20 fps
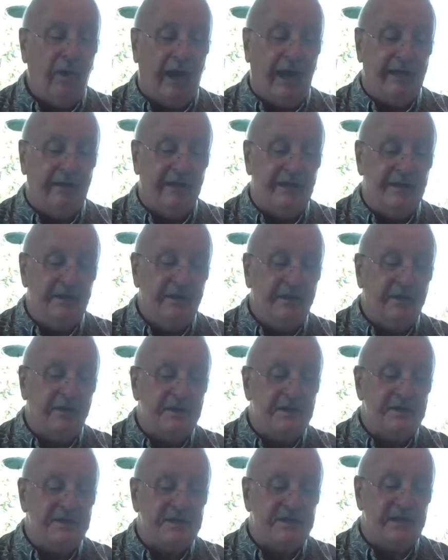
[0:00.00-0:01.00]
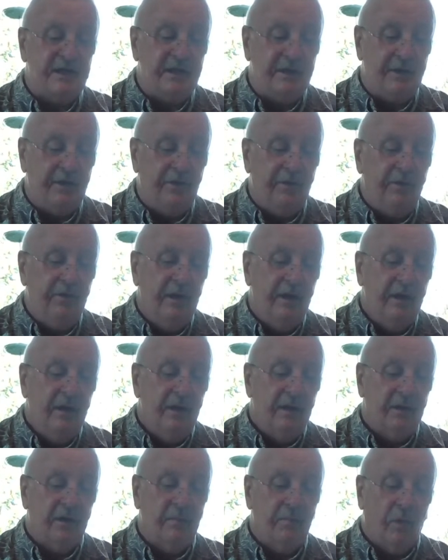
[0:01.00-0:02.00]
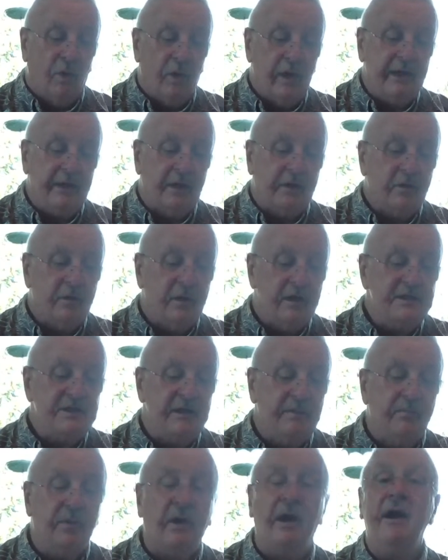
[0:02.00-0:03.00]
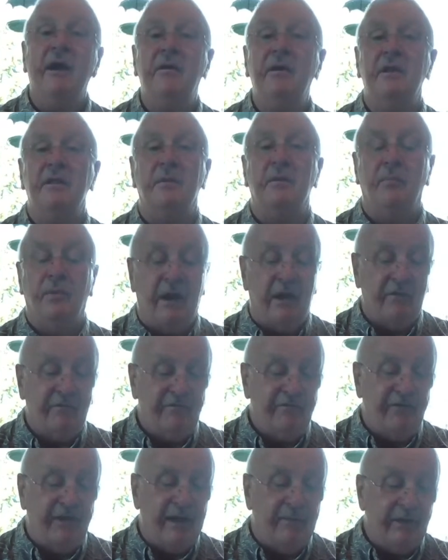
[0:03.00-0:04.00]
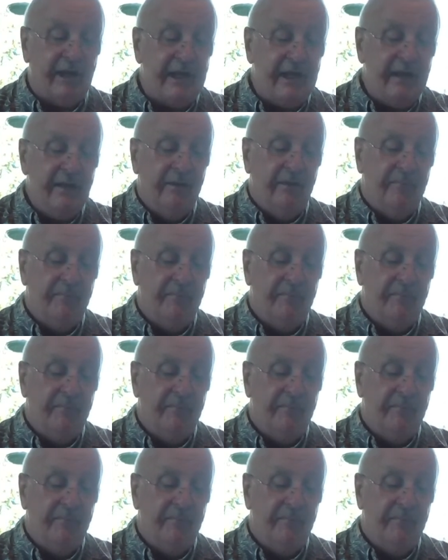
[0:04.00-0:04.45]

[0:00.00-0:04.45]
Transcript: Hi, Linda. Good to see you. Good morning to Chrissy Brown and the Brown family,